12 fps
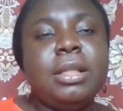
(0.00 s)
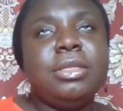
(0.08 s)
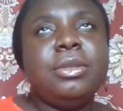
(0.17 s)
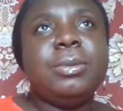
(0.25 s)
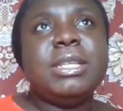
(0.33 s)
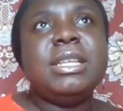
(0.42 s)

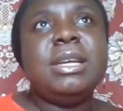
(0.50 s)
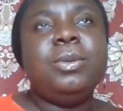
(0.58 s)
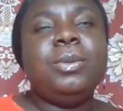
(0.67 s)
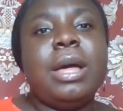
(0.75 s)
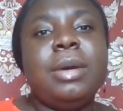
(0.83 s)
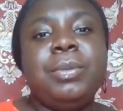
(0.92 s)
The reason
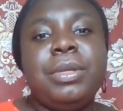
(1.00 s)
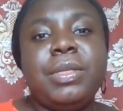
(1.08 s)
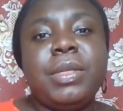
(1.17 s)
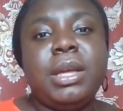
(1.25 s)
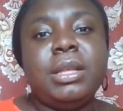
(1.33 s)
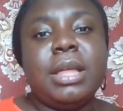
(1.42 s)
why we
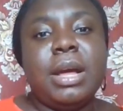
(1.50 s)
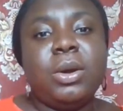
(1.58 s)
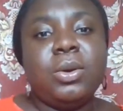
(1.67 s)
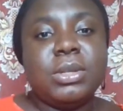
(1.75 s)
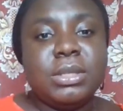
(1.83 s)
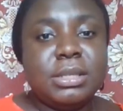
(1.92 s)
think that
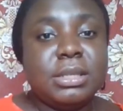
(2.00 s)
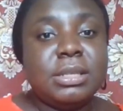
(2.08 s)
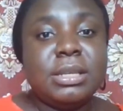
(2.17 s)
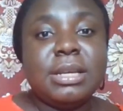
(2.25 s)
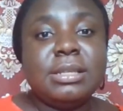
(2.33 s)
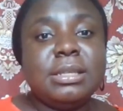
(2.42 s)

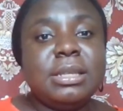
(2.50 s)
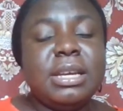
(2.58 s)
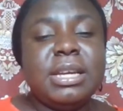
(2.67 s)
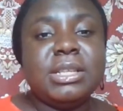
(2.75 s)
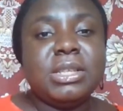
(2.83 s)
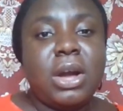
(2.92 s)

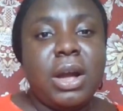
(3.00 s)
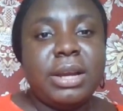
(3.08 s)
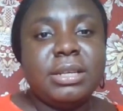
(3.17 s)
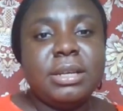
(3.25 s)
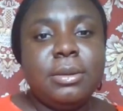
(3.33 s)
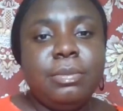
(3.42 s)
consistency is
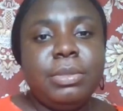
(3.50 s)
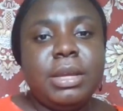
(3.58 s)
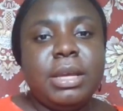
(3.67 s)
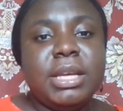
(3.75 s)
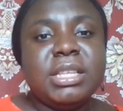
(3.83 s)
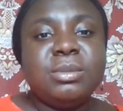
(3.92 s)
hard
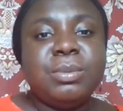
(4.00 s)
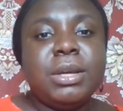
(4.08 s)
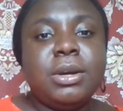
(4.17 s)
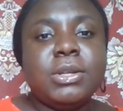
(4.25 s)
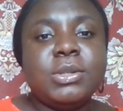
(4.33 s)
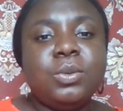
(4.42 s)
is
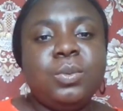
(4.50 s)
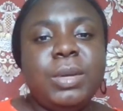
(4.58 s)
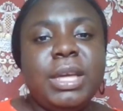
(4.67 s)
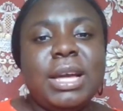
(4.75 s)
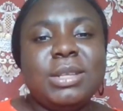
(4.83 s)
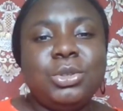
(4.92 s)
because
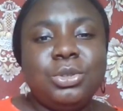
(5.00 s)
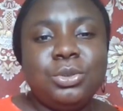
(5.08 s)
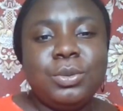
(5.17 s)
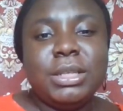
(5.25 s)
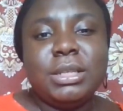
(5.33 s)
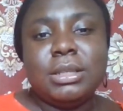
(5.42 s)
we are
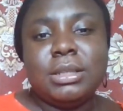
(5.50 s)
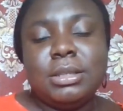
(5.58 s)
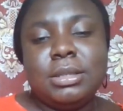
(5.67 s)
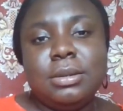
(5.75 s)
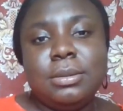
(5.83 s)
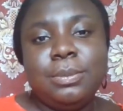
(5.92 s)
doing it.